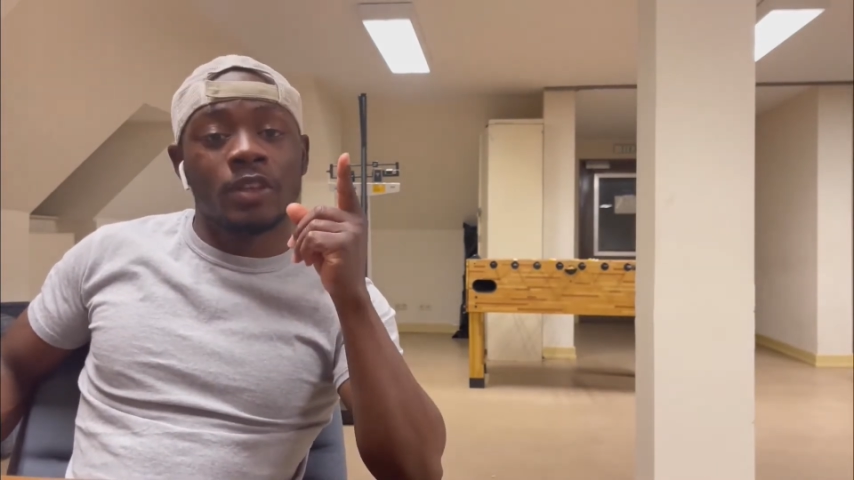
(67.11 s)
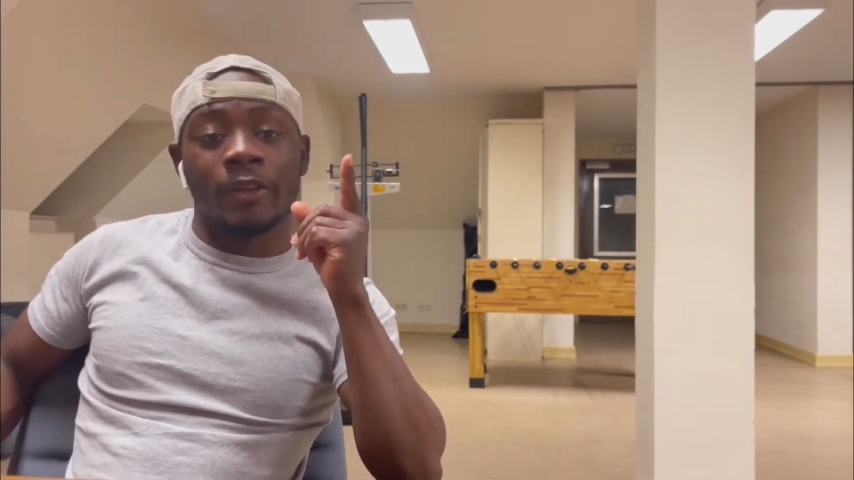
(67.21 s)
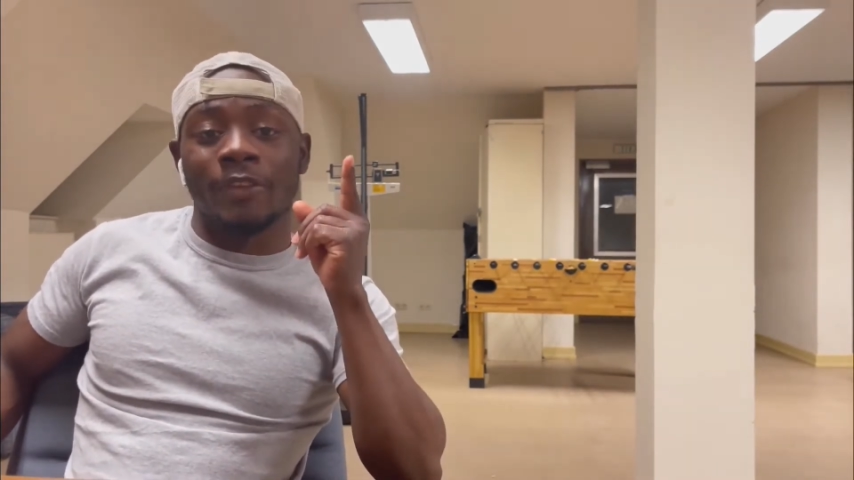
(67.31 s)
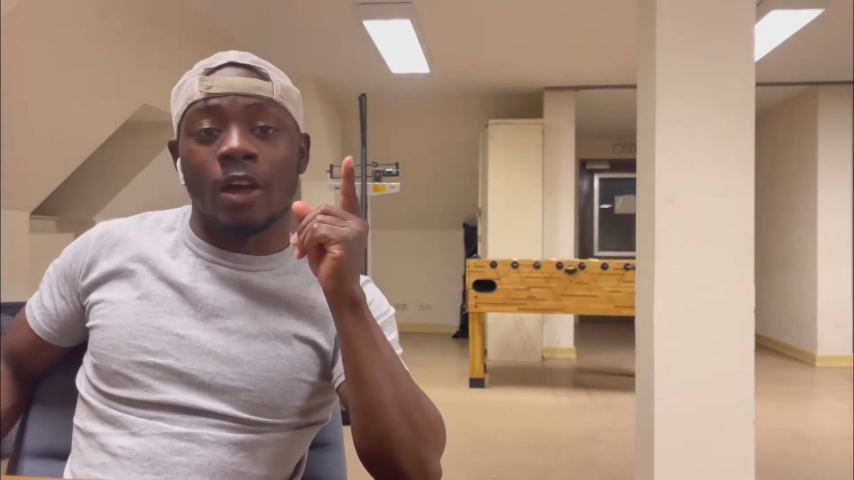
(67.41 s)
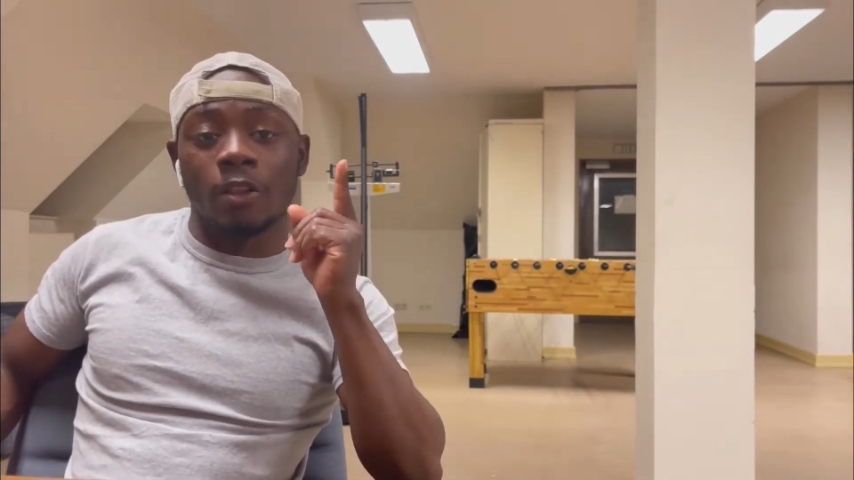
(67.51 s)

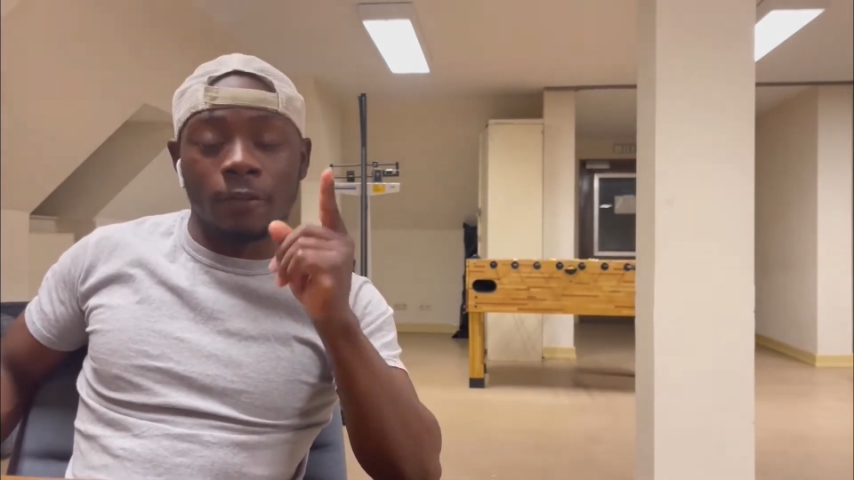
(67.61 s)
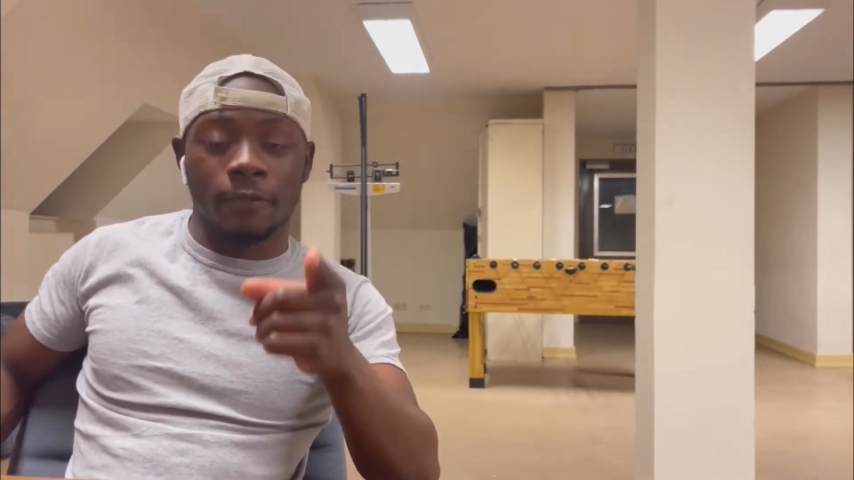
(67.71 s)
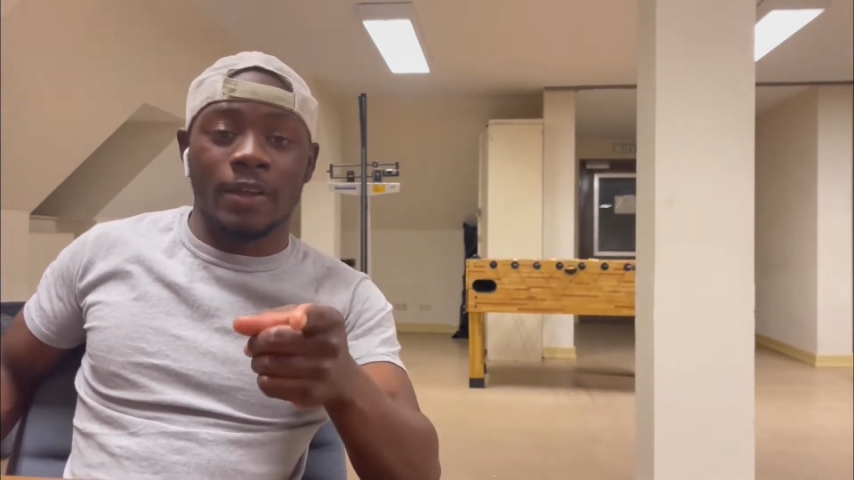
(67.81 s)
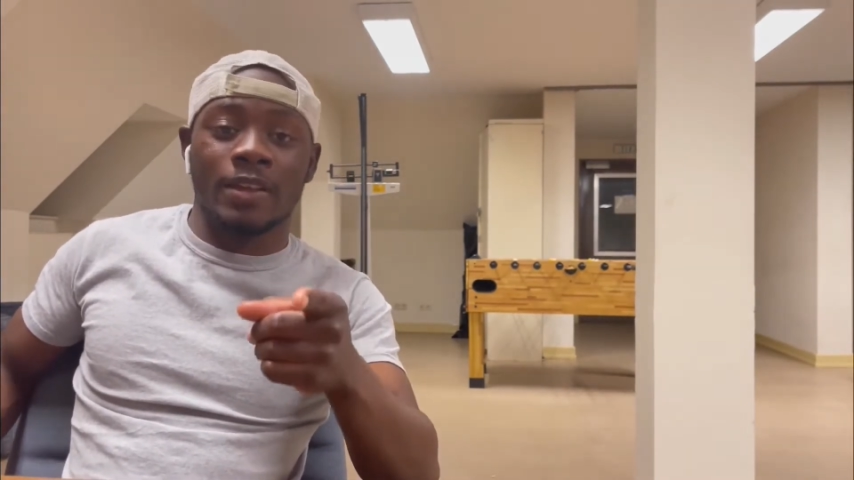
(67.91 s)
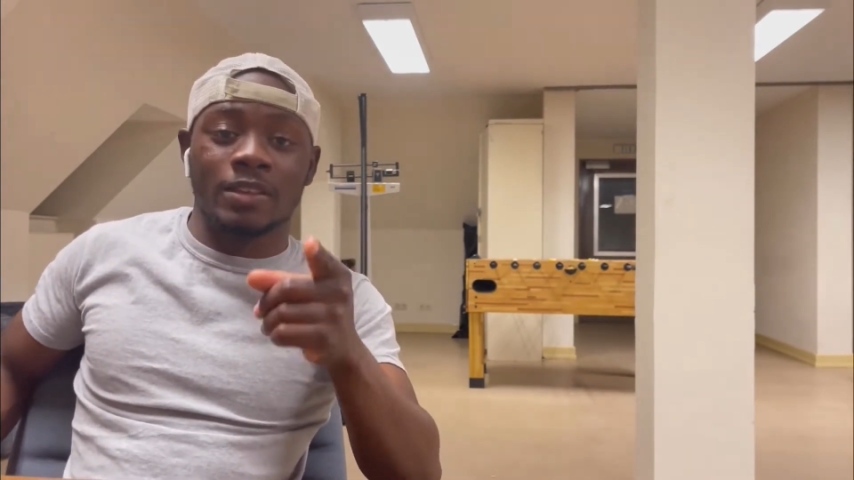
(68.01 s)
if y'all are
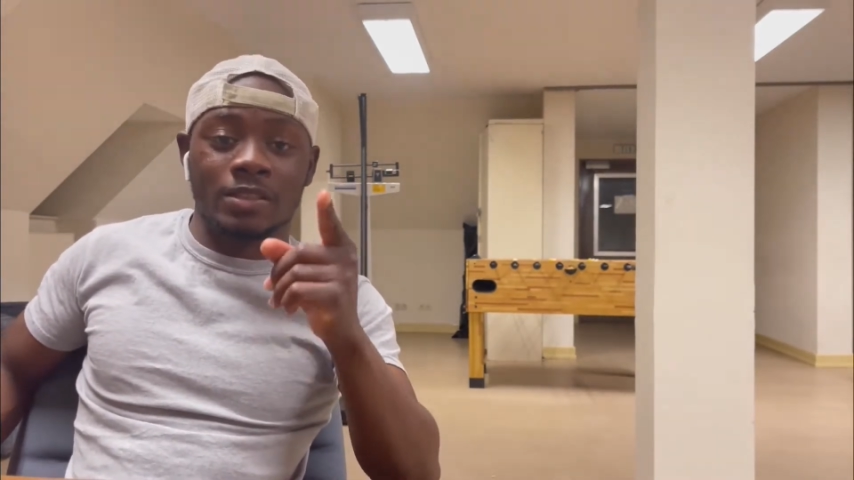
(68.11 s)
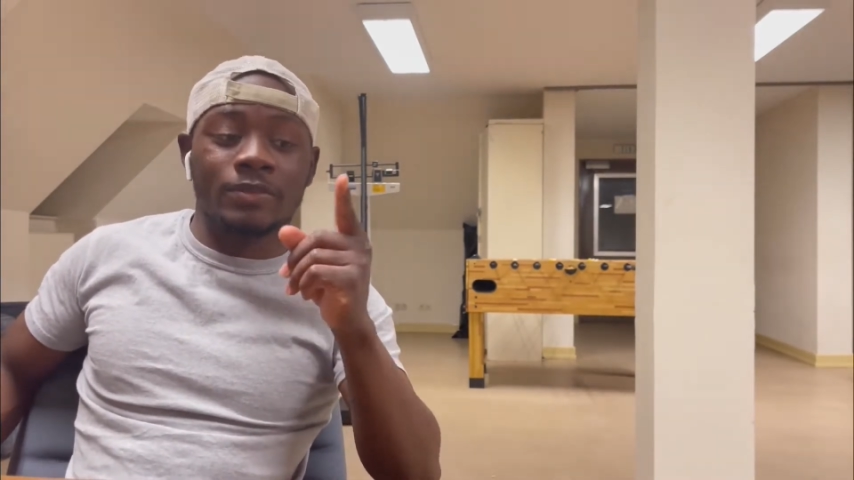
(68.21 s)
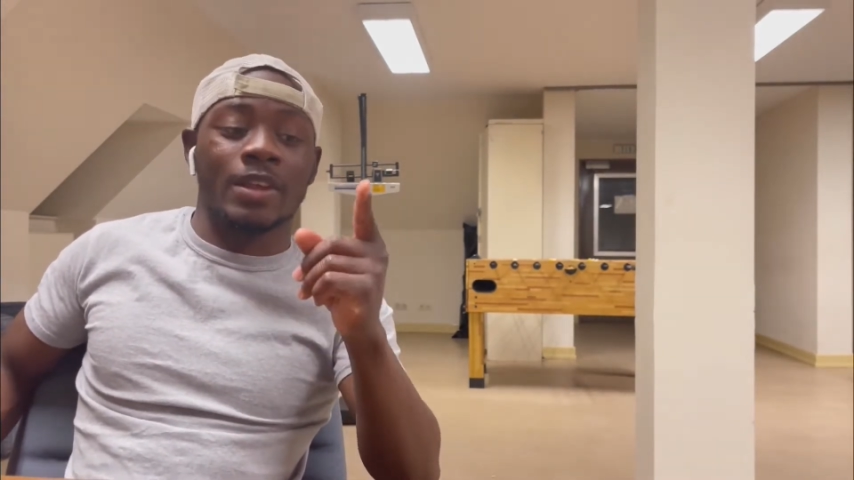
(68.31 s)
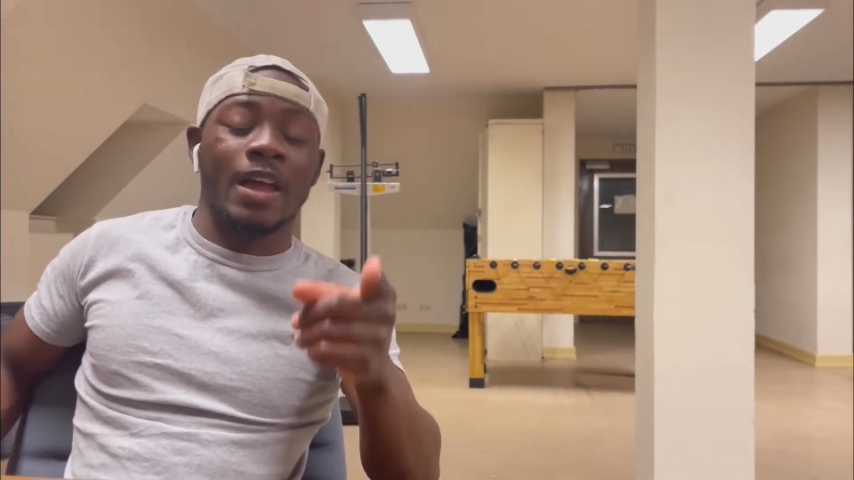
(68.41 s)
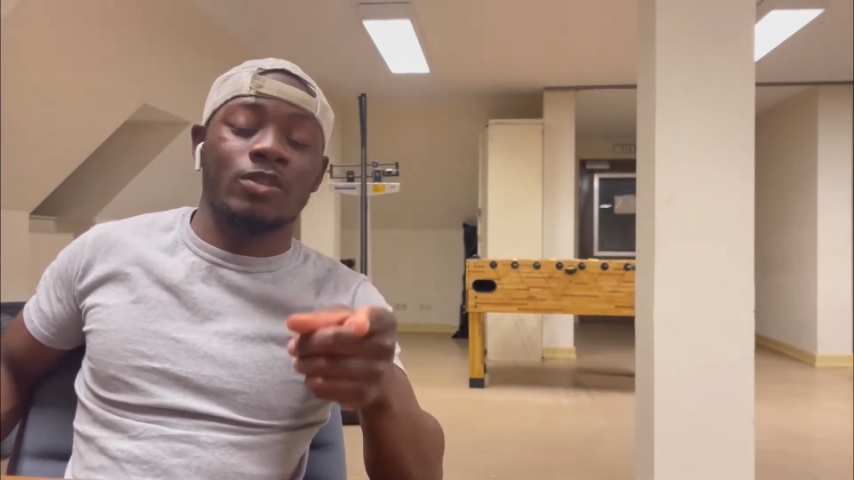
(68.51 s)
fans
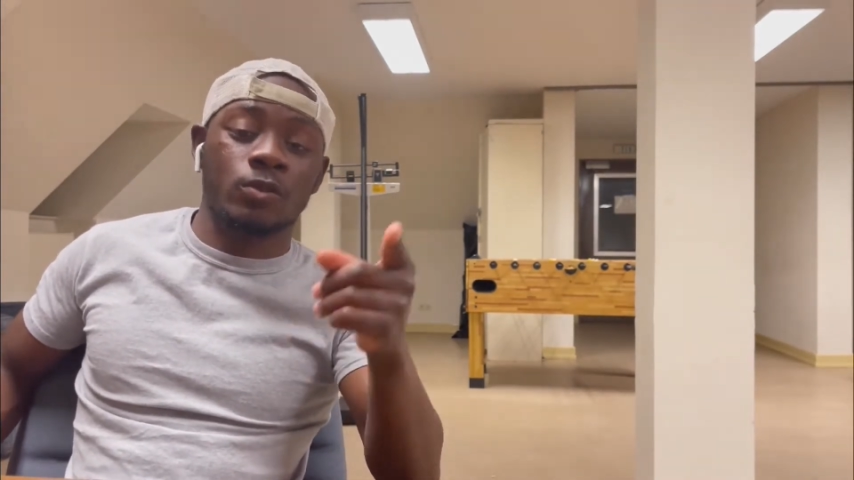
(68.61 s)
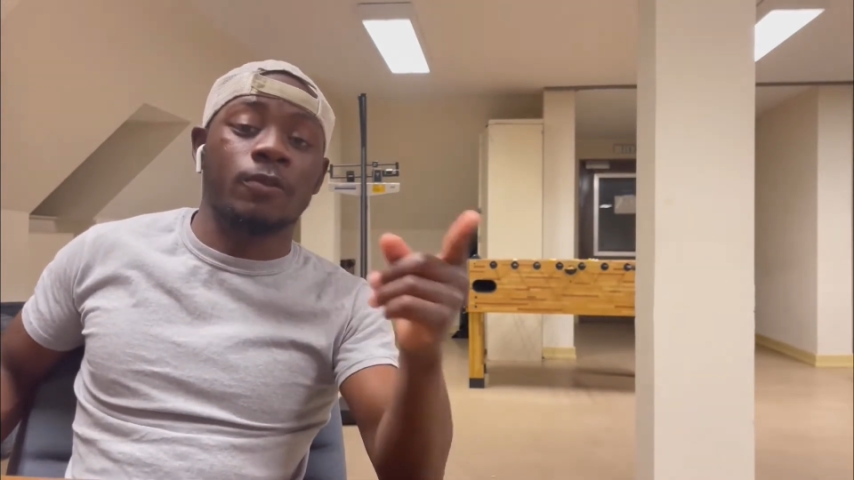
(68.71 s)
of the actual